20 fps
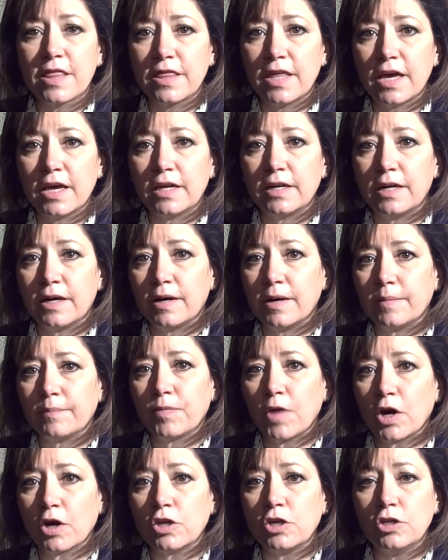that
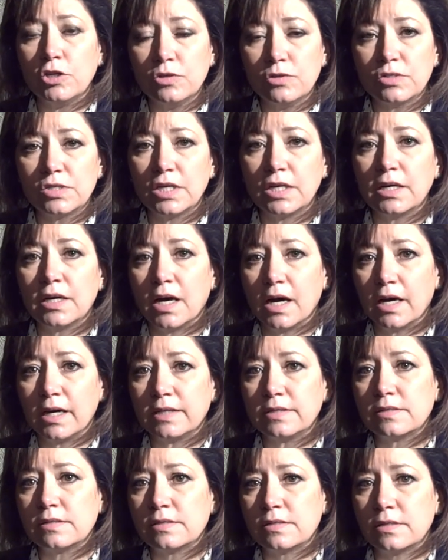are using
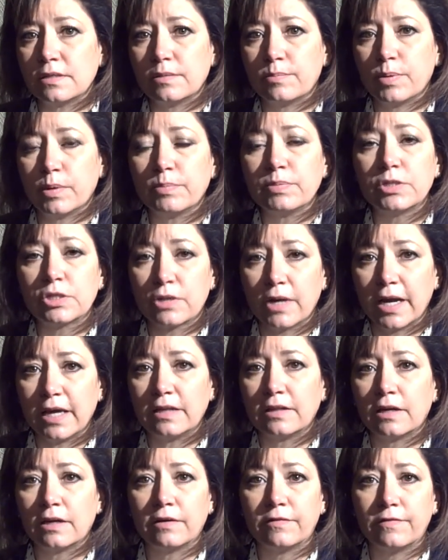guns to
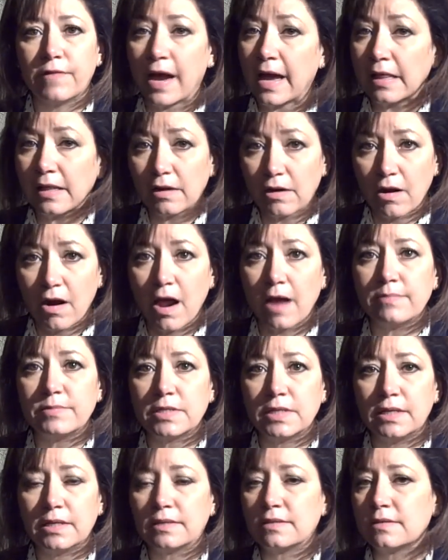perpetrate their violent
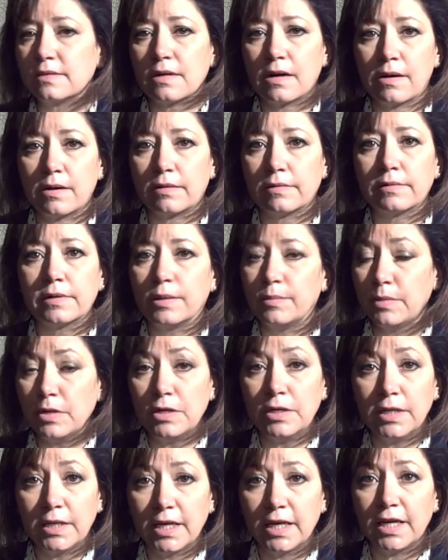crimes against our
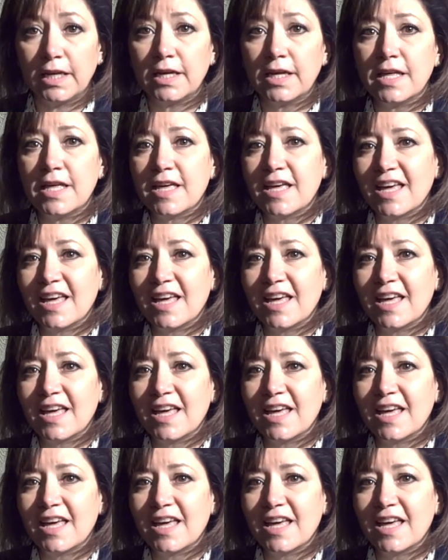community.